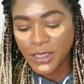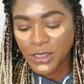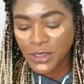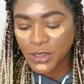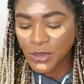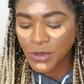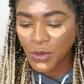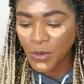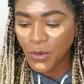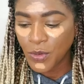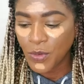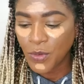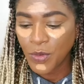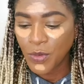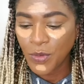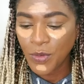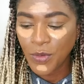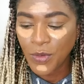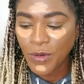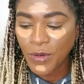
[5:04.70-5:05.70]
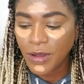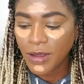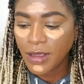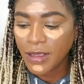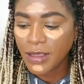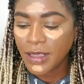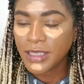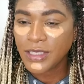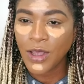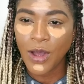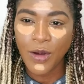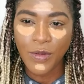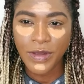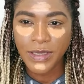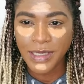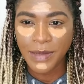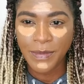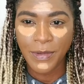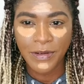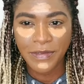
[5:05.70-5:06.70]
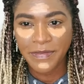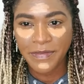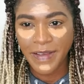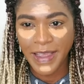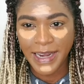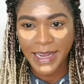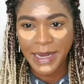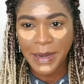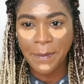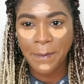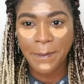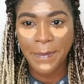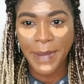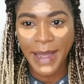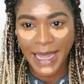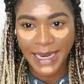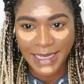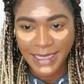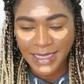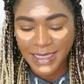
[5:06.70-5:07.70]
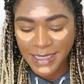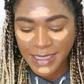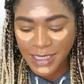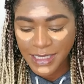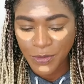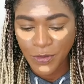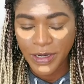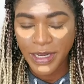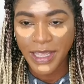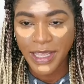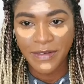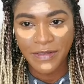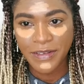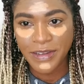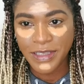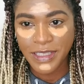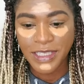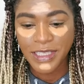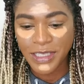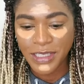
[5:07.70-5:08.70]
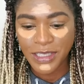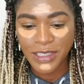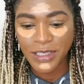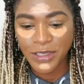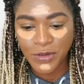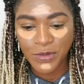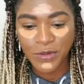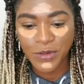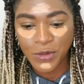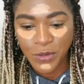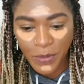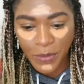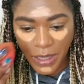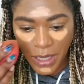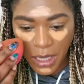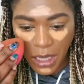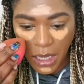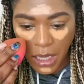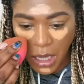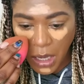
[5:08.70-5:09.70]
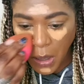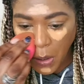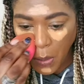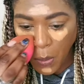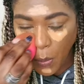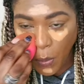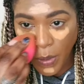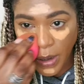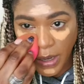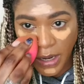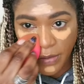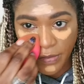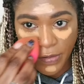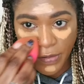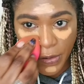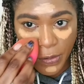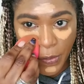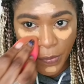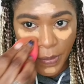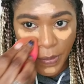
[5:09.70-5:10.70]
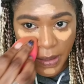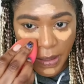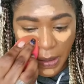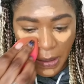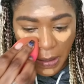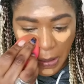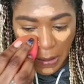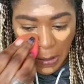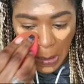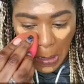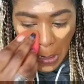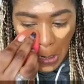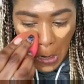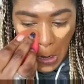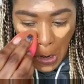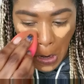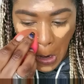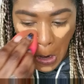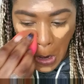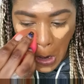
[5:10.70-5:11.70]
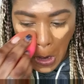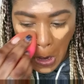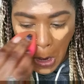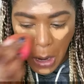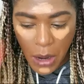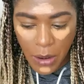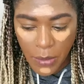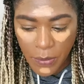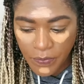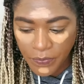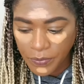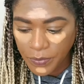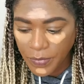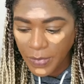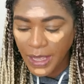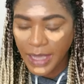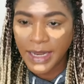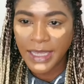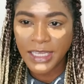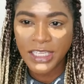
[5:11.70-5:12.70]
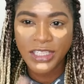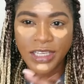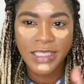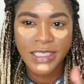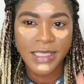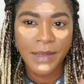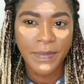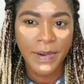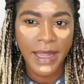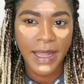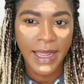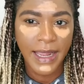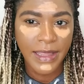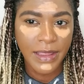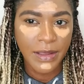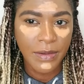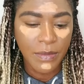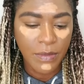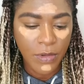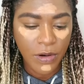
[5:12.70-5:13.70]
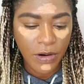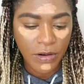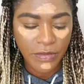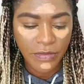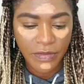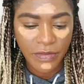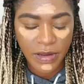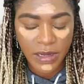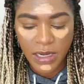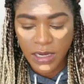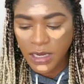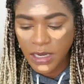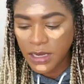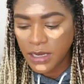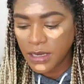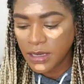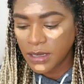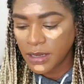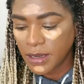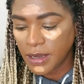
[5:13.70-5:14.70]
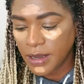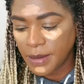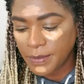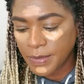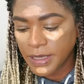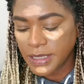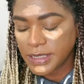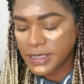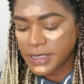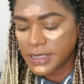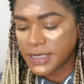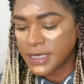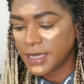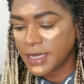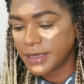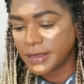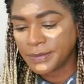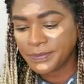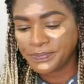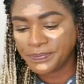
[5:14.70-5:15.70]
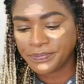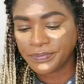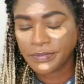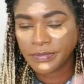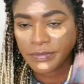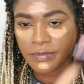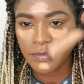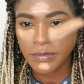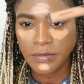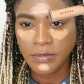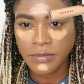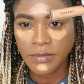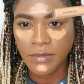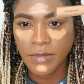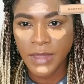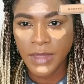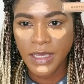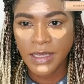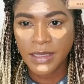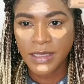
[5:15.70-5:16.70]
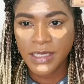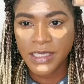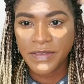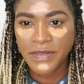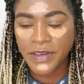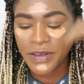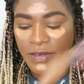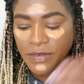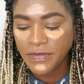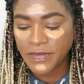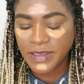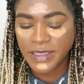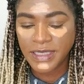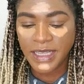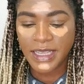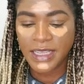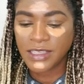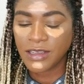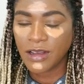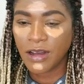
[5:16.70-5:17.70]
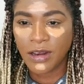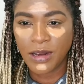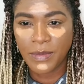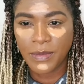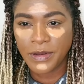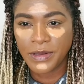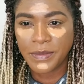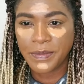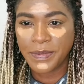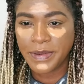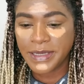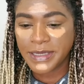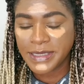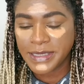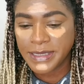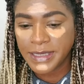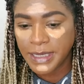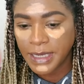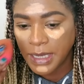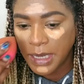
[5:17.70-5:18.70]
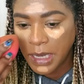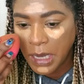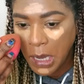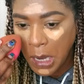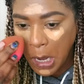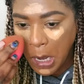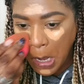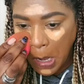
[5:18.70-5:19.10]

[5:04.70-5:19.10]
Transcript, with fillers: So it's always about finding balance in whatever it is you're doing whenever you're doing it. And I just applied the Morphe um, concealer. This video feels like it's all about the place today